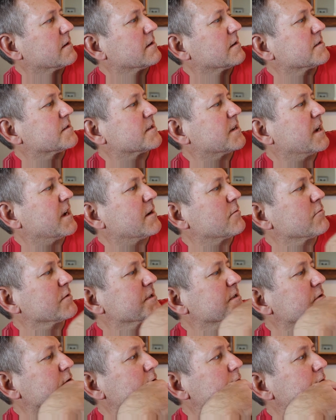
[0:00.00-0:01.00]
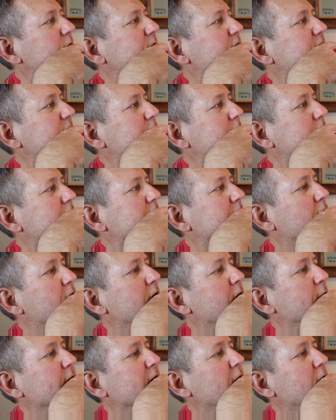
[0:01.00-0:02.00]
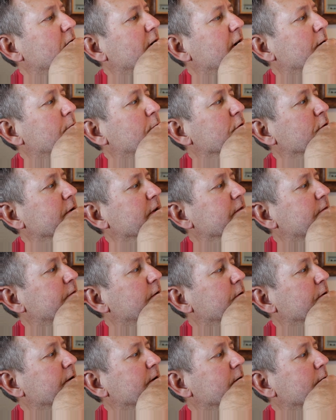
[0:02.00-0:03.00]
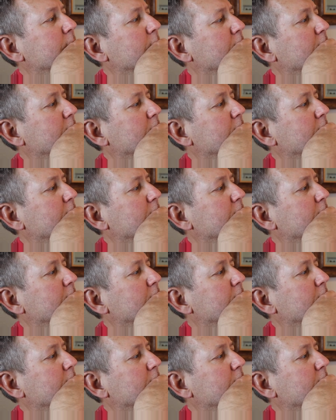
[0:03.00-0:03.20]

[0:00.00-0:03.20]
Scan results. Oh, here we go, uploading photo.